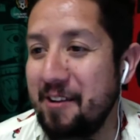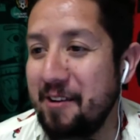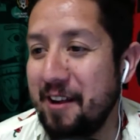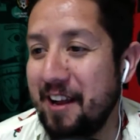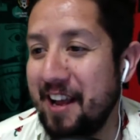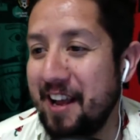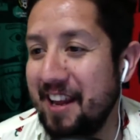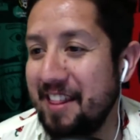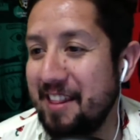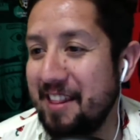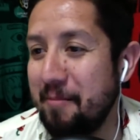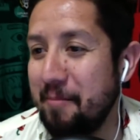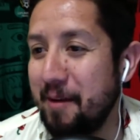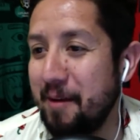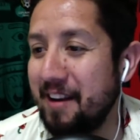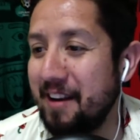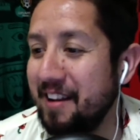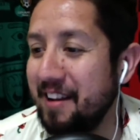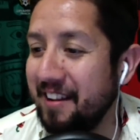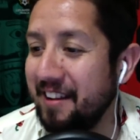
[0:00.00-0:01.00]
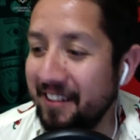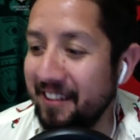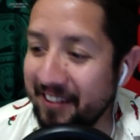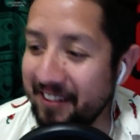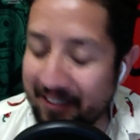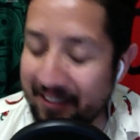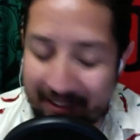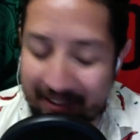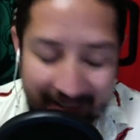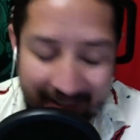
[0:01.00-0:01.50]
you to get in there, but
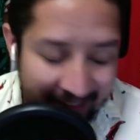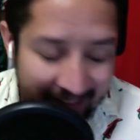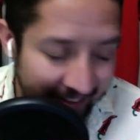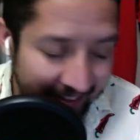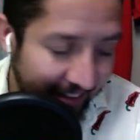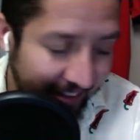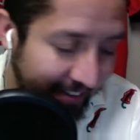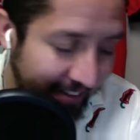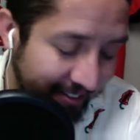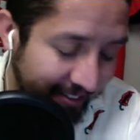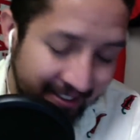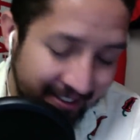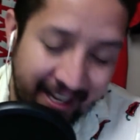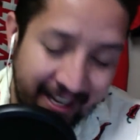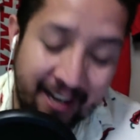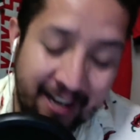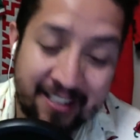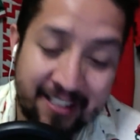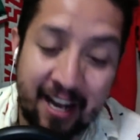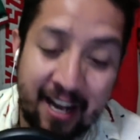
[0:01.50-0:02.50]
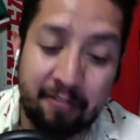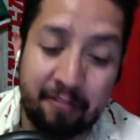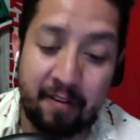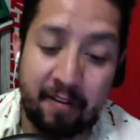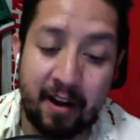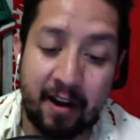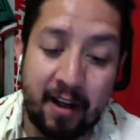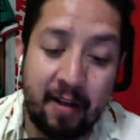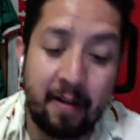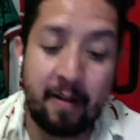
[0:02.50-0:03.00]
so it's kind of
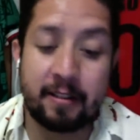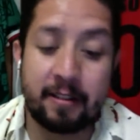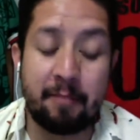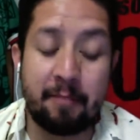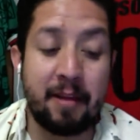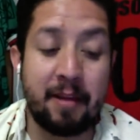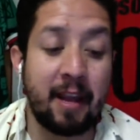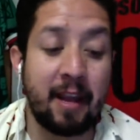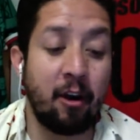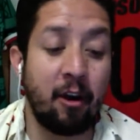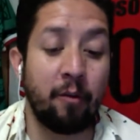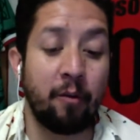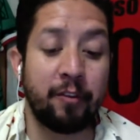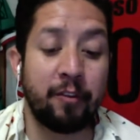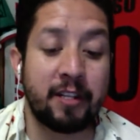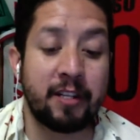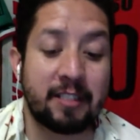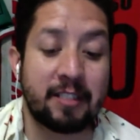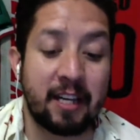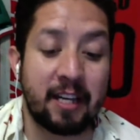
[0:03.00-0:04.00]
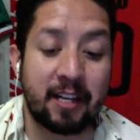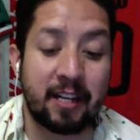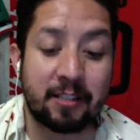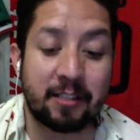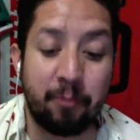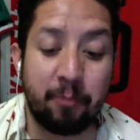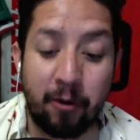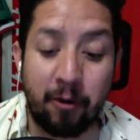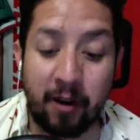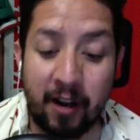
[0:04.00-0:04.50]
funny to me. Hopefully it's
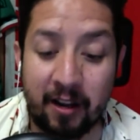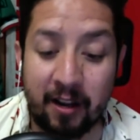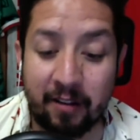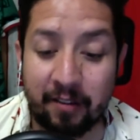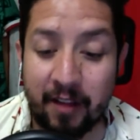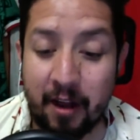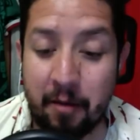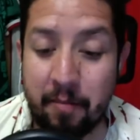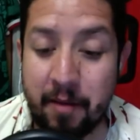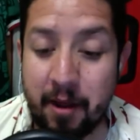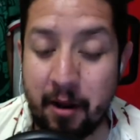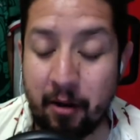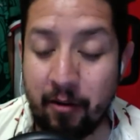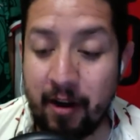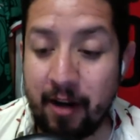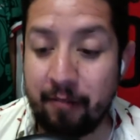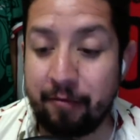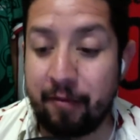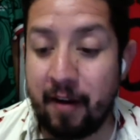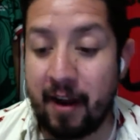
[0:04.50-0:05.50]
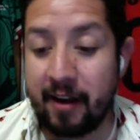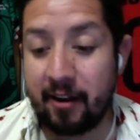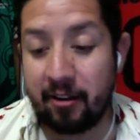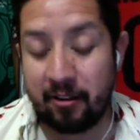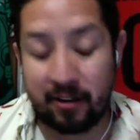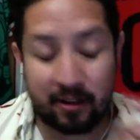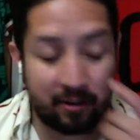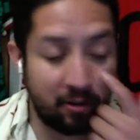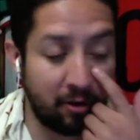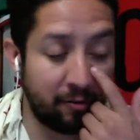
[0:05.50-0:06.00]
Tigres Sporting. That'd be a great
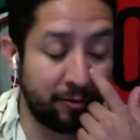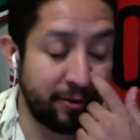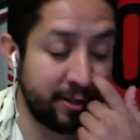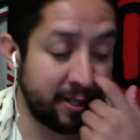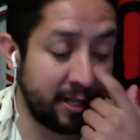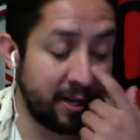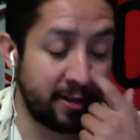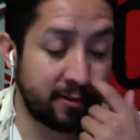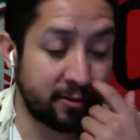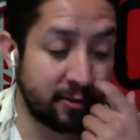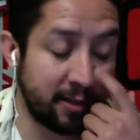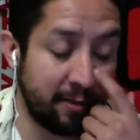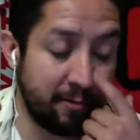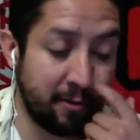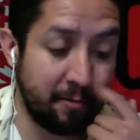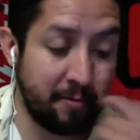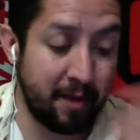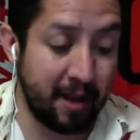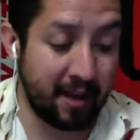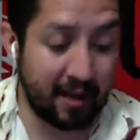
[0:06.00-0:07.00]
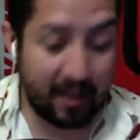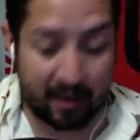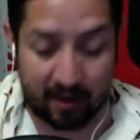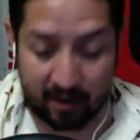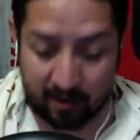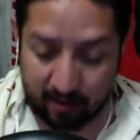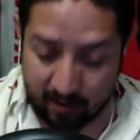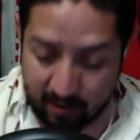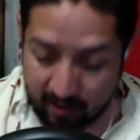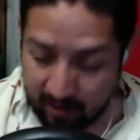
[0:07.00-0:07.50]
final, and hopefully Tigres was able to make it
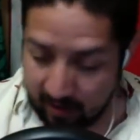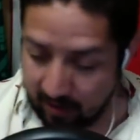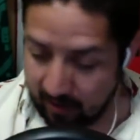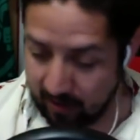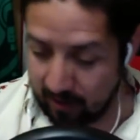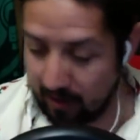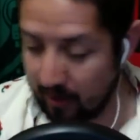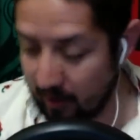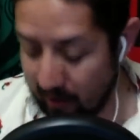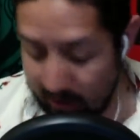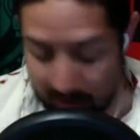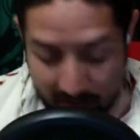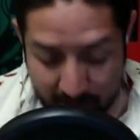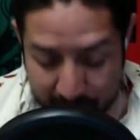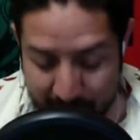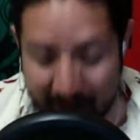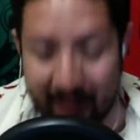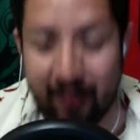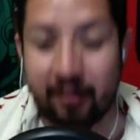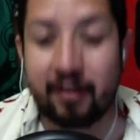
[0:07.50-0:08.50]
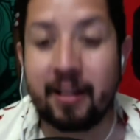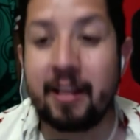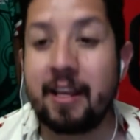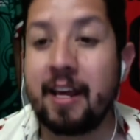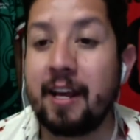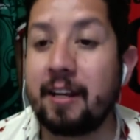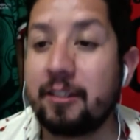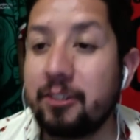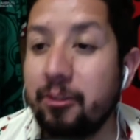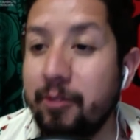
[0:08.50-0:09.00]
in a penalty
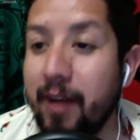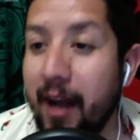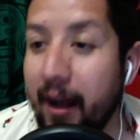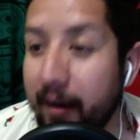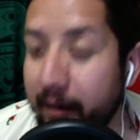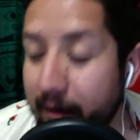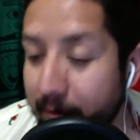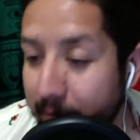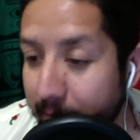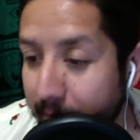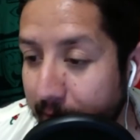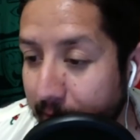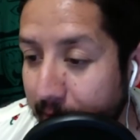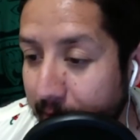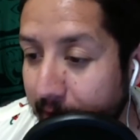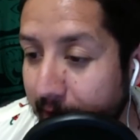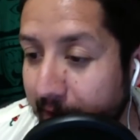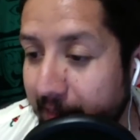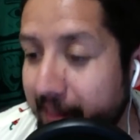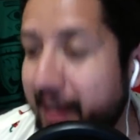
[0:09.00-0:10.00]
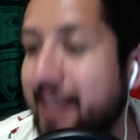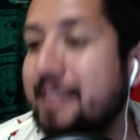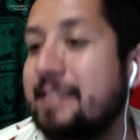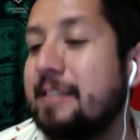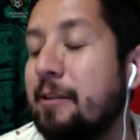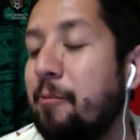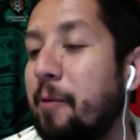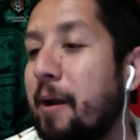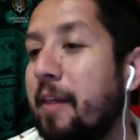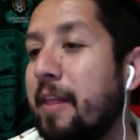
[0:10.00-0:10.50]
kick shootout, and
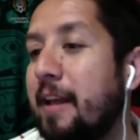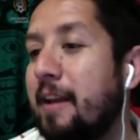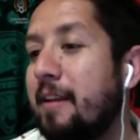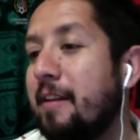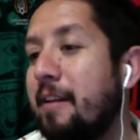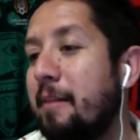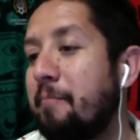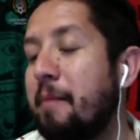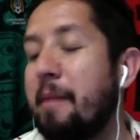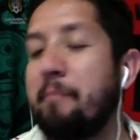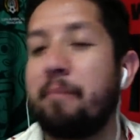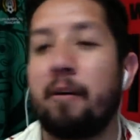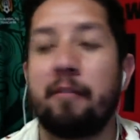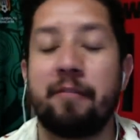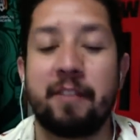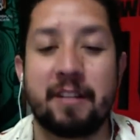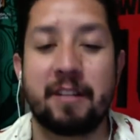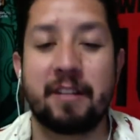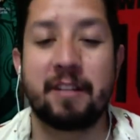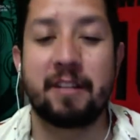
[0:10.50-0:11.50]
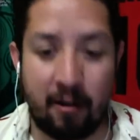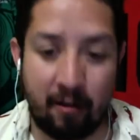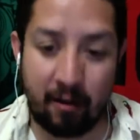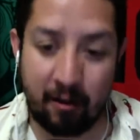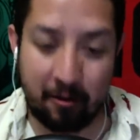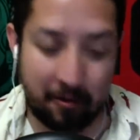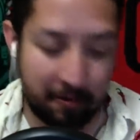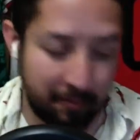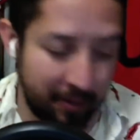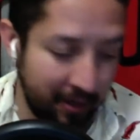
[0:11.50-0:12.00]
that's the way that my perfect
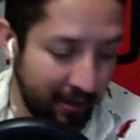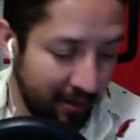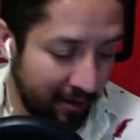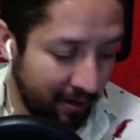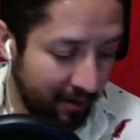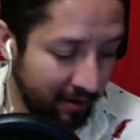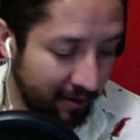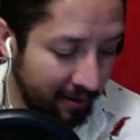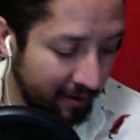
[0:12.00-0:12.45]
scenario would be.